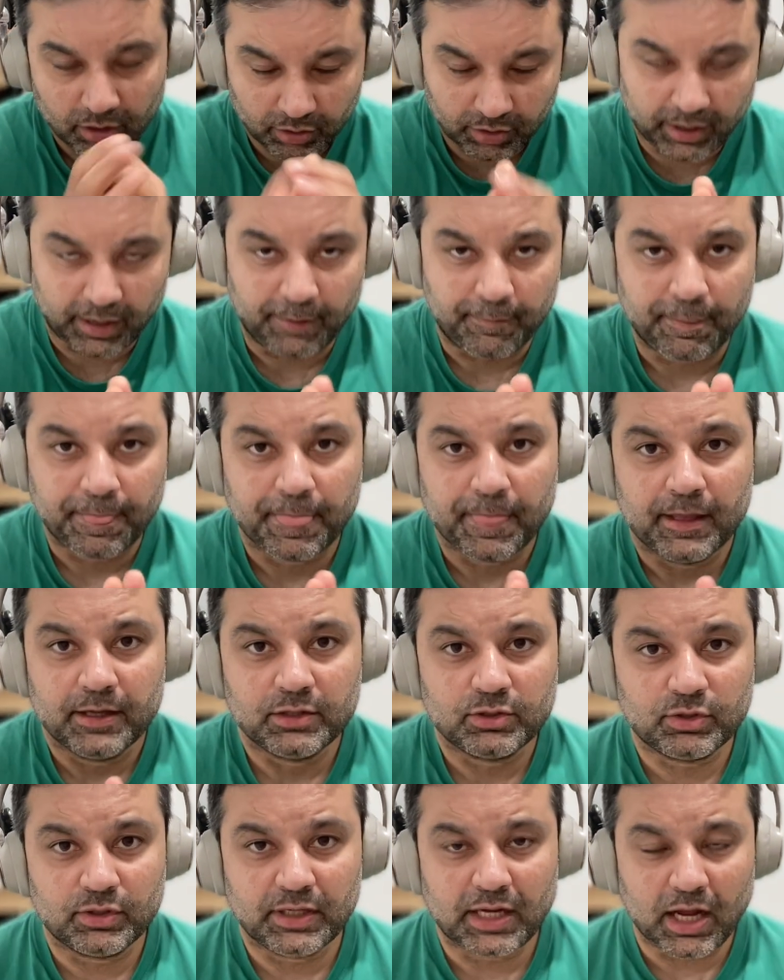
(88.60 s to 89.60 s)
Okay,
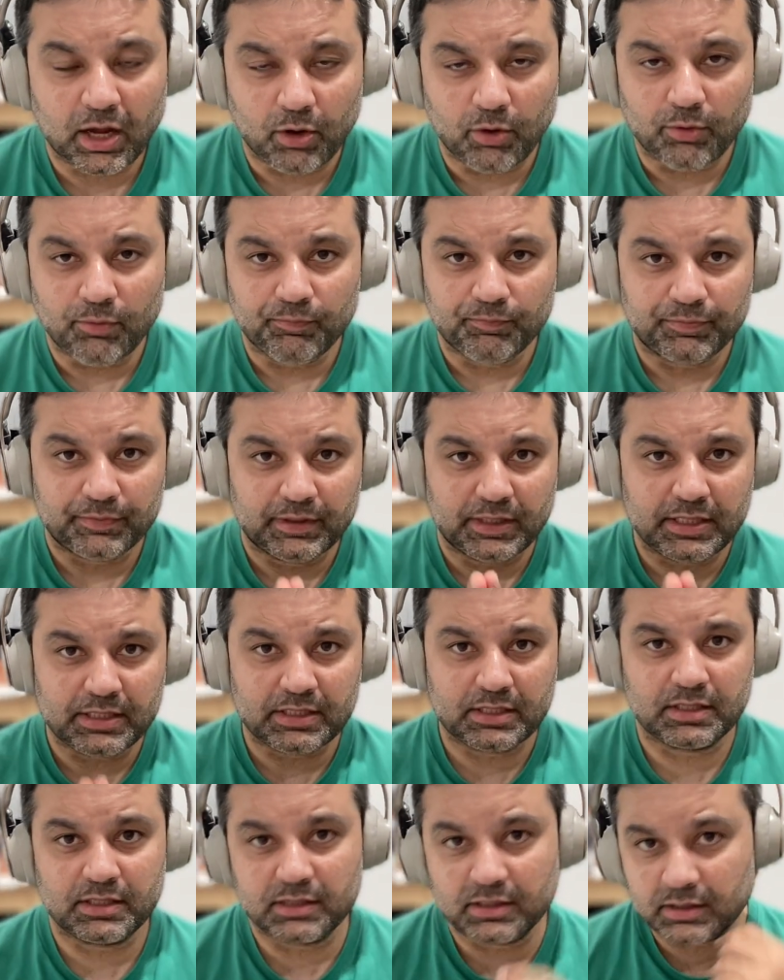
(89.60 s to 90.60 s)
so now
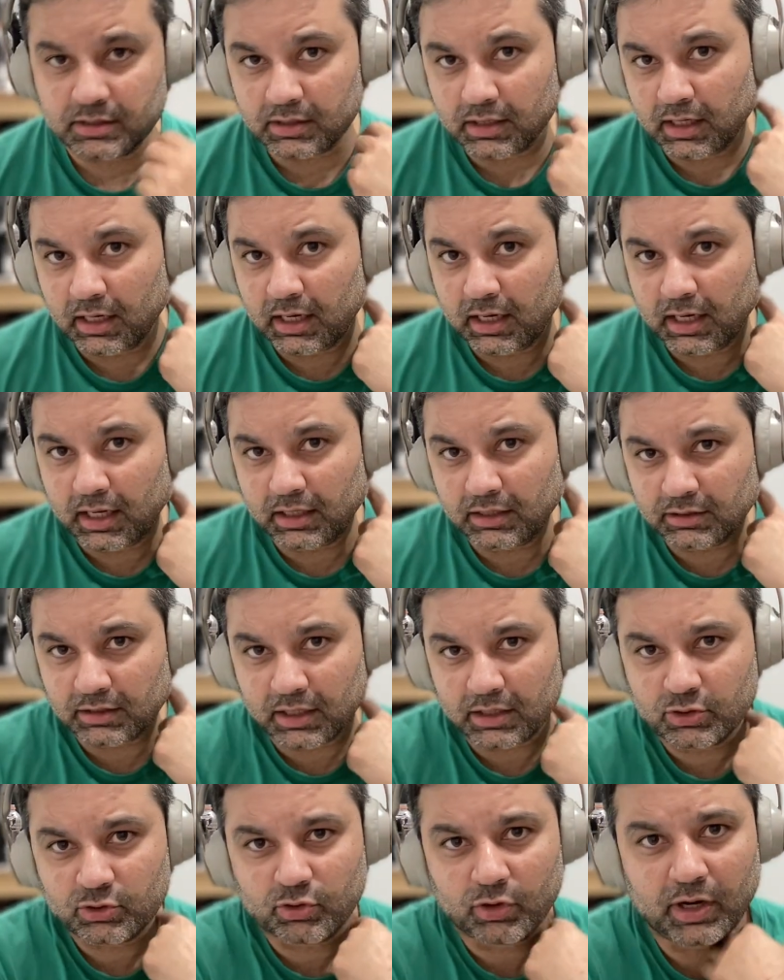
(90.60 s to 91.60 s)

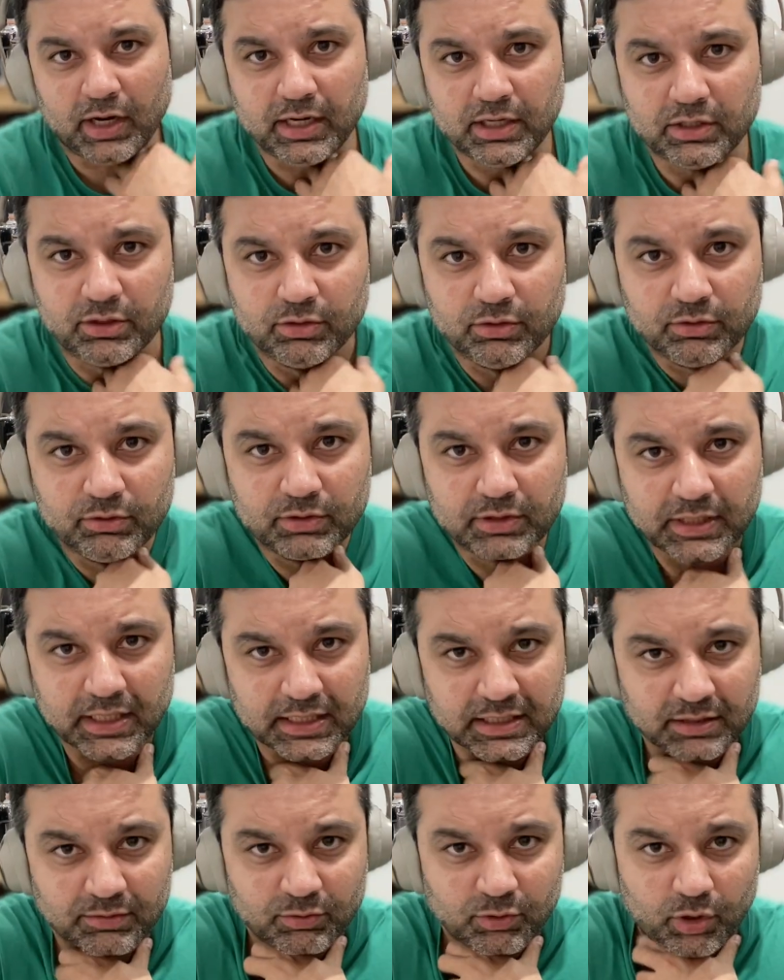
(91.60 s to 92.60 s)
I'll try to
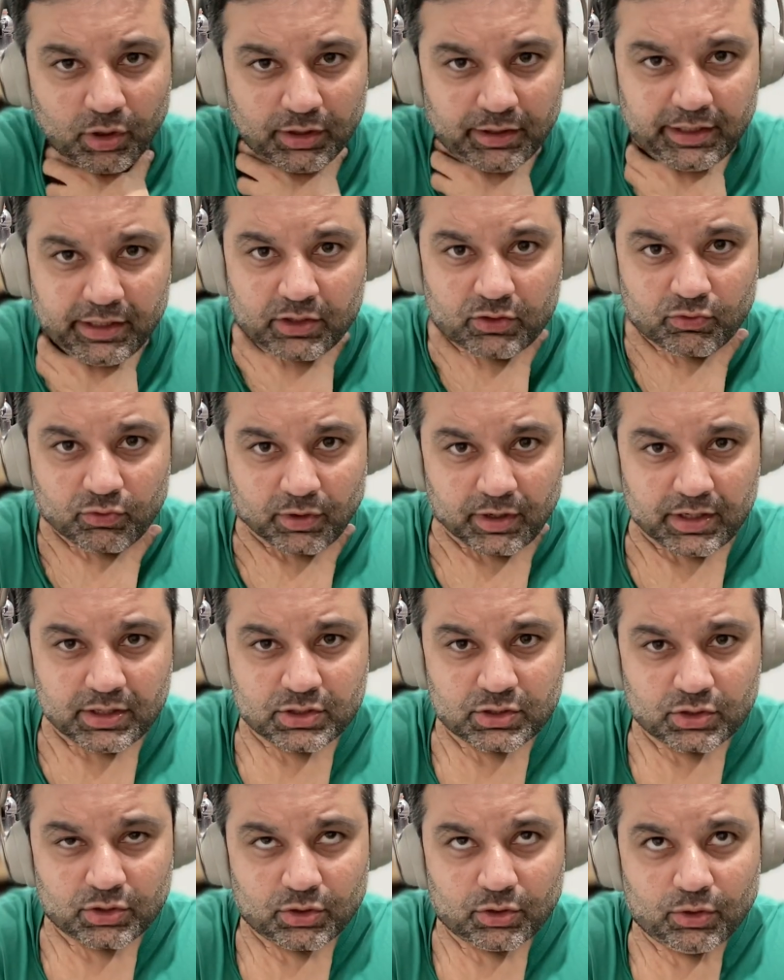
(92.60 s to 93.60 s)
set some context for
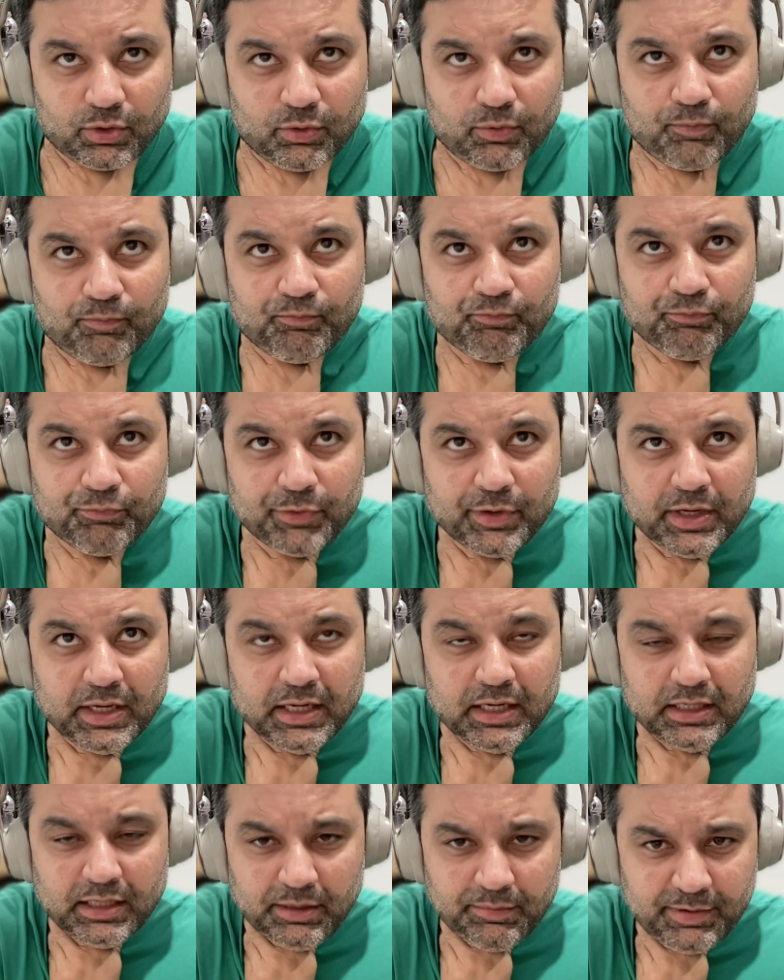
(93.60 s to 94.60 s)
it. So
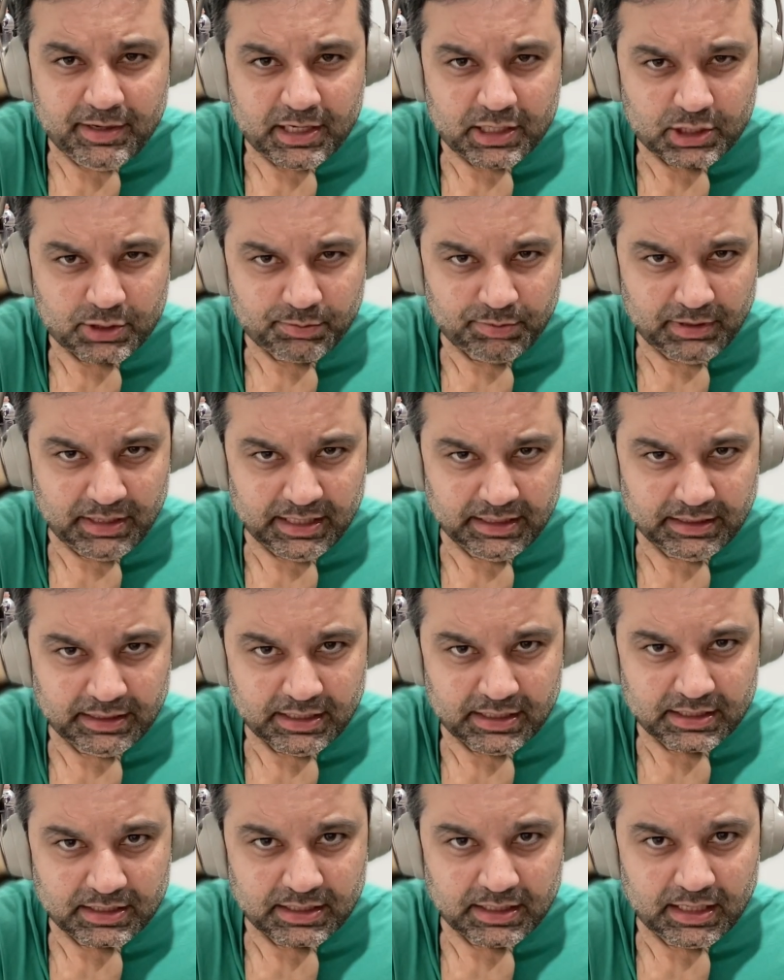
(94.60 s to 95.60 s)
let me explain
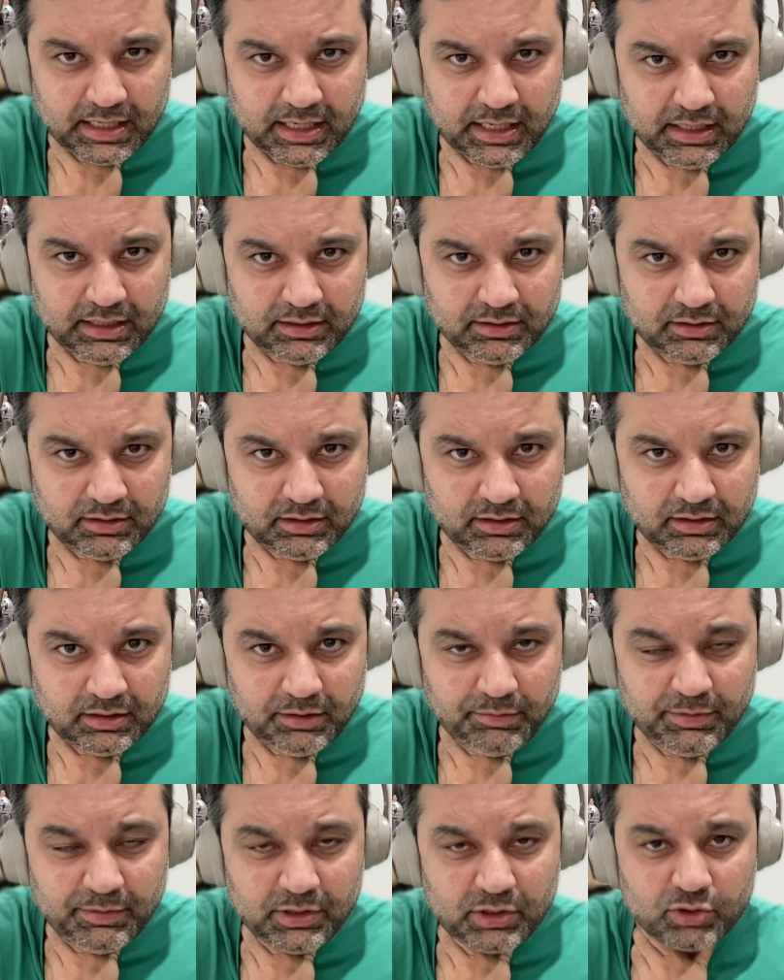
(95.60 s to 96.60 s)
this, and
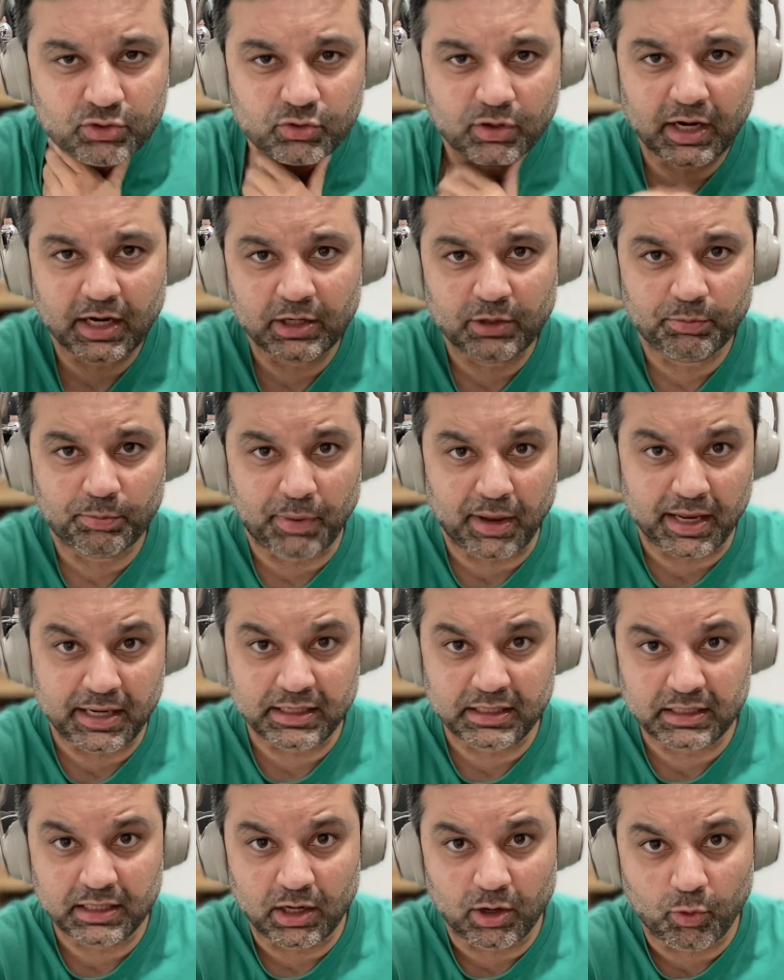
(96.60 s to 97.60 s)
let me try to
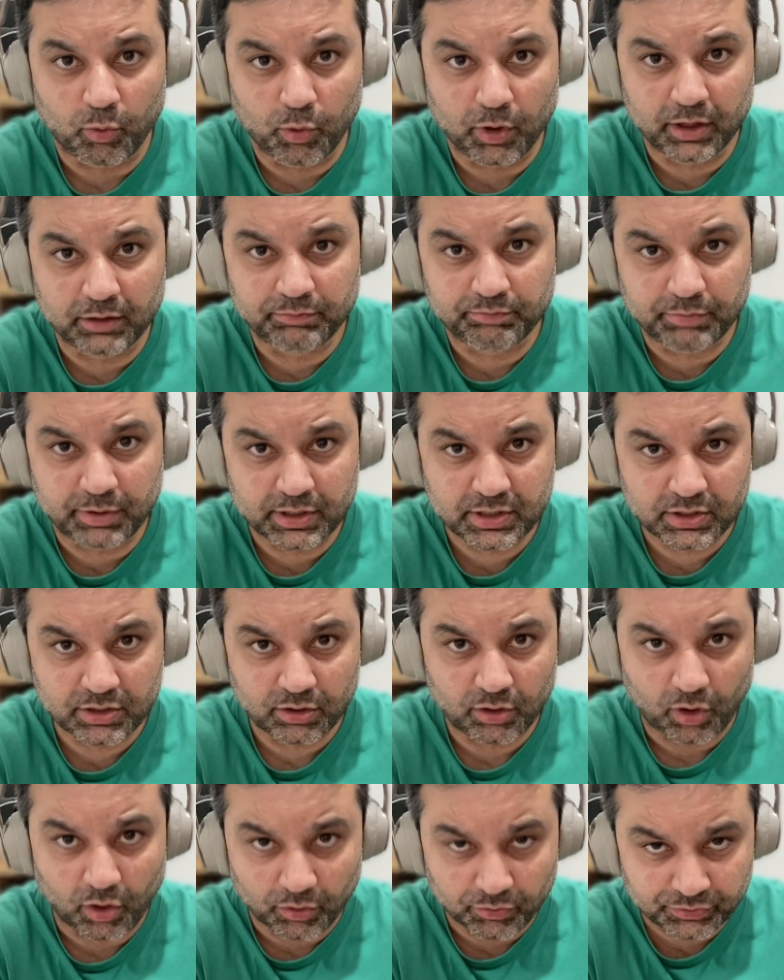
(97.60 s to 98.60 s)
paint a word
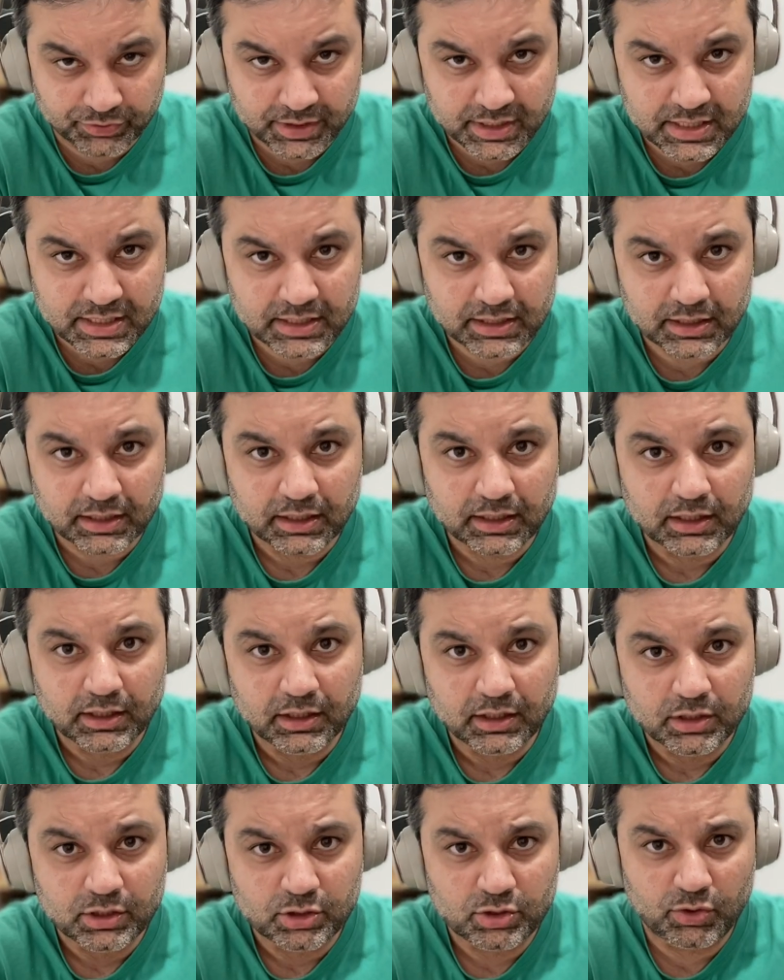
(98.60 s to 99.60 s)
picture of this
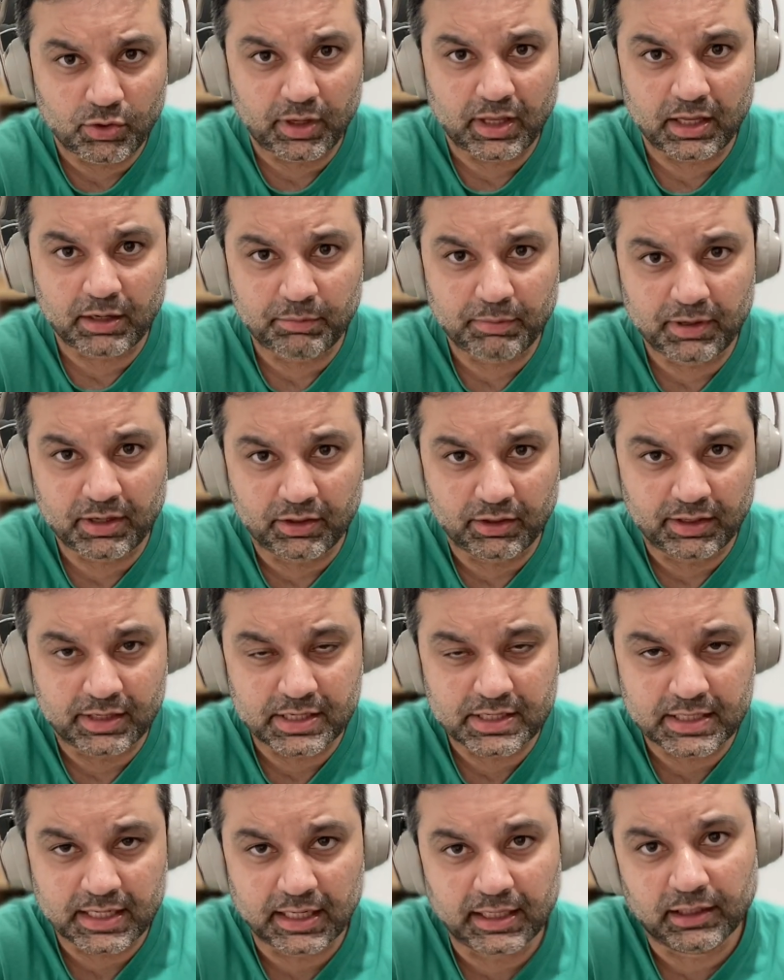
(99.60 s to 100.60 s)
so you get a better
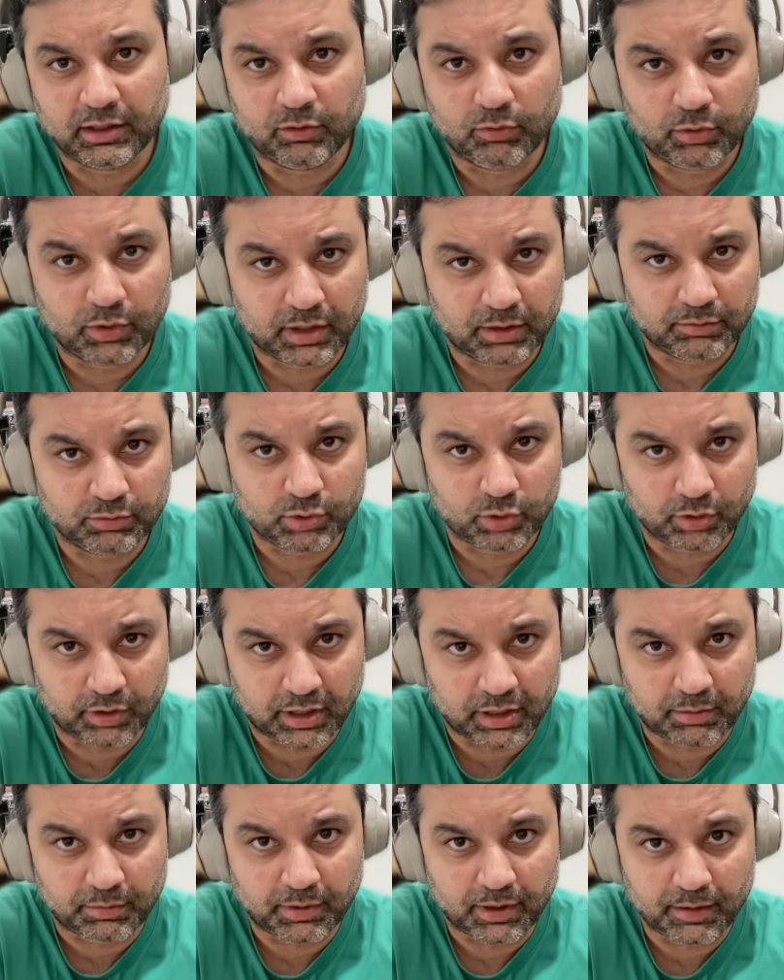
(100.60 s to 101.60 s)
understanding of what I'm
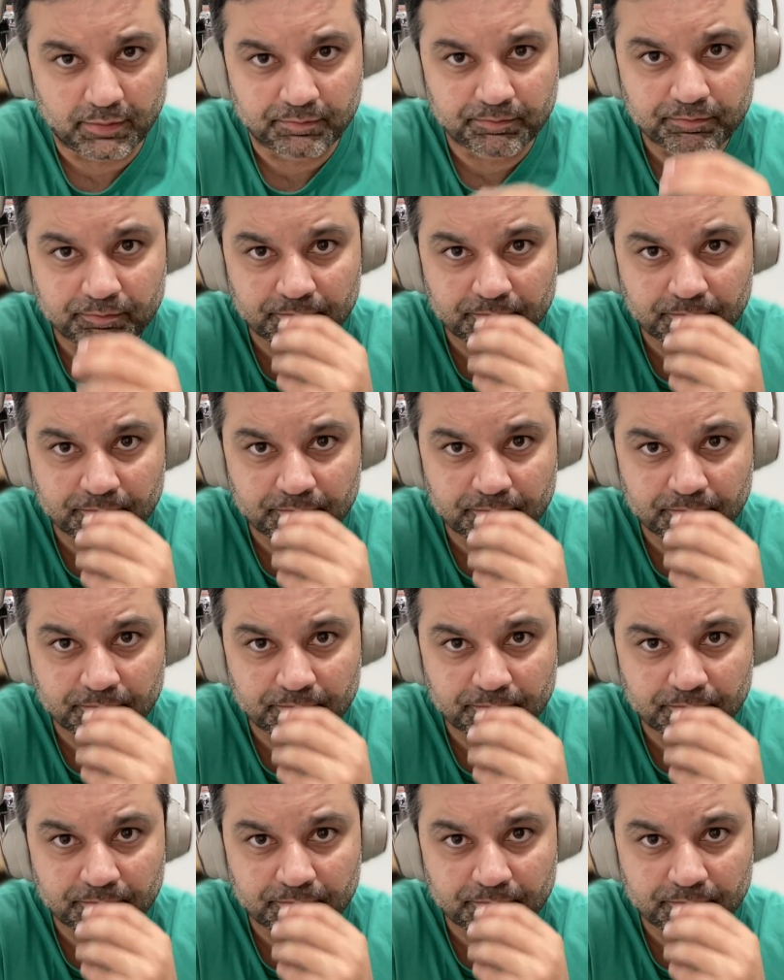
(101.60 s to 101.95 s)
talking about.